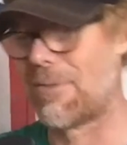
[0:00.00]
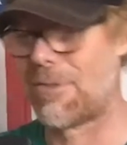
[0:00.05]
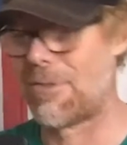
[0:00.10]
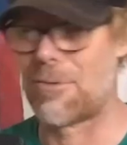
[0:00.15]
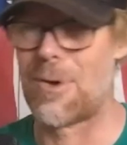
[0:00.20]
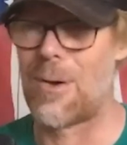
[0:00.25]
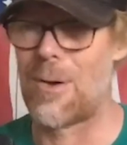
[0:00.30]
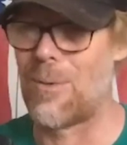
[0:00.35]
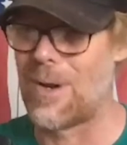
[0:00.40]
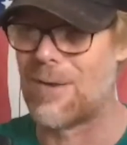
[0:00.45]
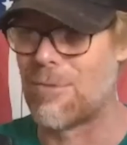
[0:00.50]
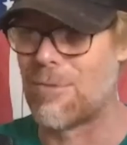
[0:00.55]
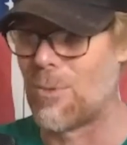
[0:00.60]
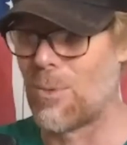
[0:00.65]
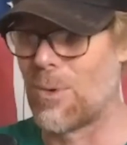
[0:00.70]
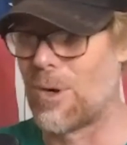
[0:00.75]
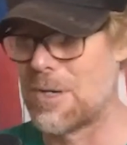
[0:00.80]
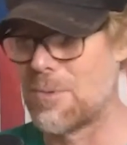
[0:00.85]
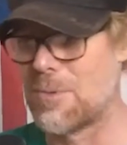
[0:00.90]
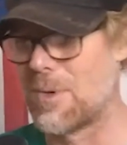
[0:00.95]
throw out whatever
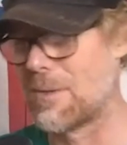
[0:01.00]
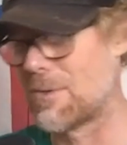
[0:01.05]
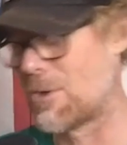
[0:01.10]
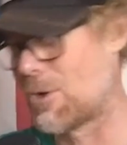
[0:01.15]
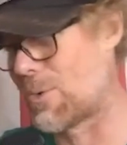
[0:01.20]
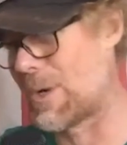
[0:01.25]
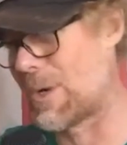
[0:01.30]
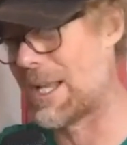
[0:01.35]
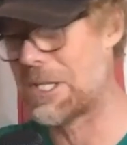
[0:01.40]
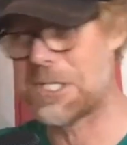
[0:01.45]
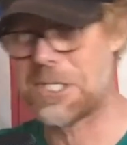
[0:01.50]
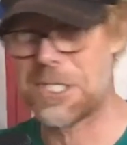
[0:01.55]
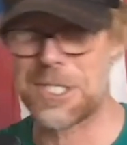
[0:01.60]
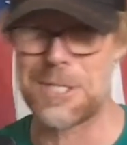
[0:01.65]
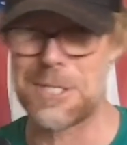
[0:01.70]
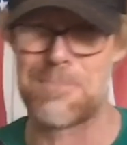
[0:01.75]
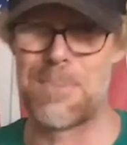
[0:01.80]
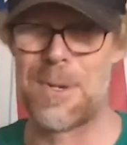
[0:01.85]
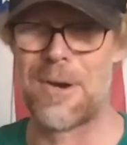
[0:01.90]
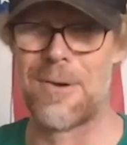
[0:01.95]
word you want, grit,
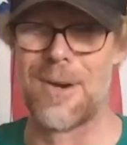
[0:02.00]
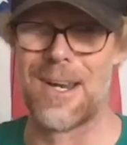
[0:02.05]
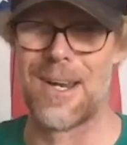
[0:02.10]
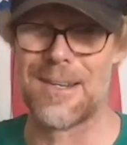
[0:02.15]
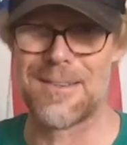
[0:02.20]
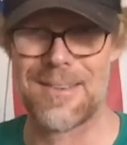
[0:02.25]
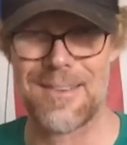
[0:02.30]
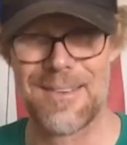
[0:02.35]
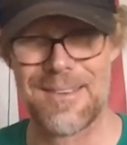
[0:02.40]
spirit,